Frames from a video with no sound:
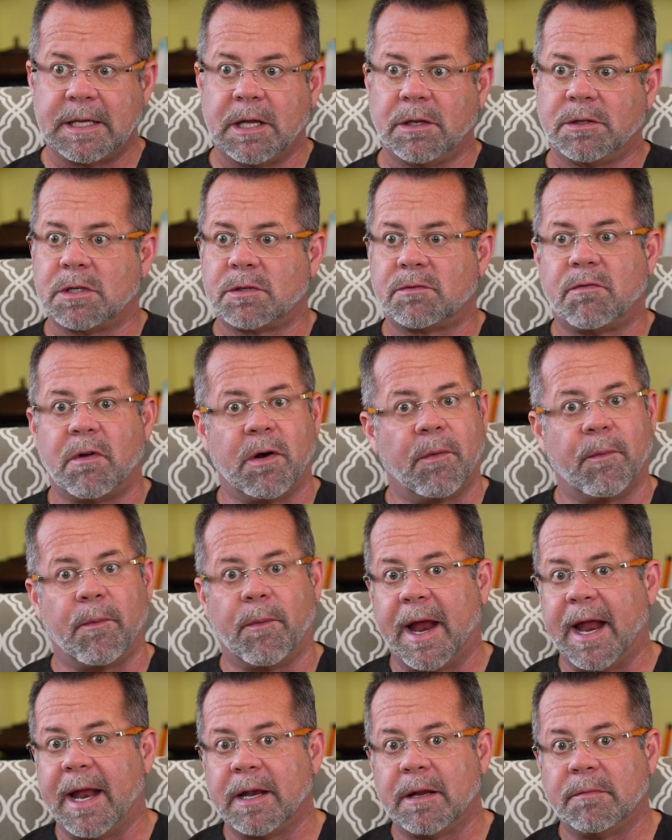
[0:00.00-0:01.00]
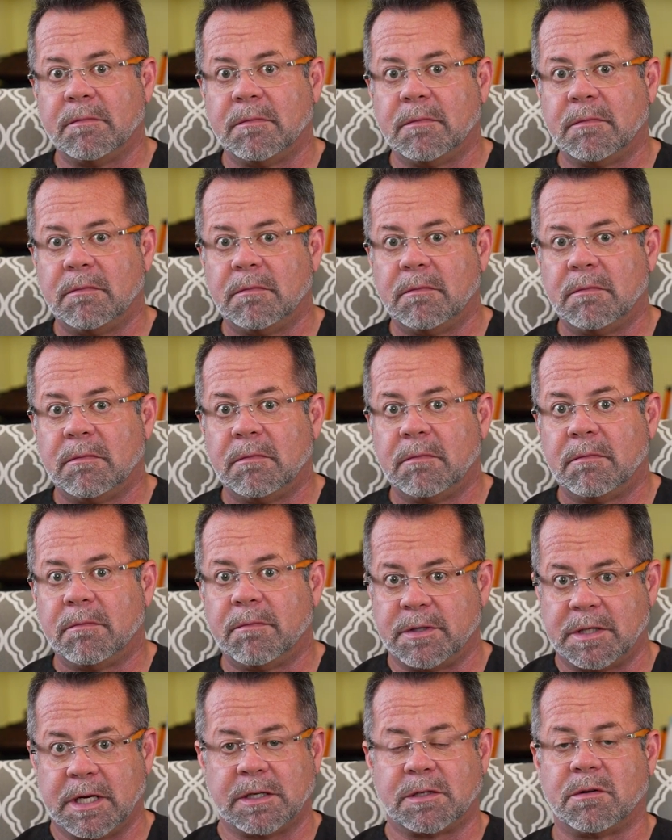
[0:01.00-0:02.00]
they'll just run a random
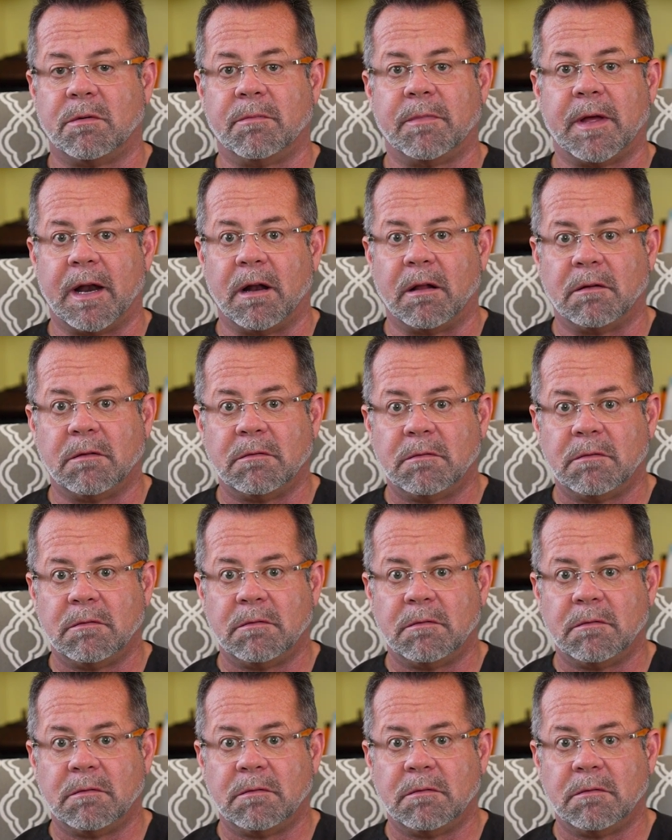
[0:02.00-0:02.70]
progesterone panel,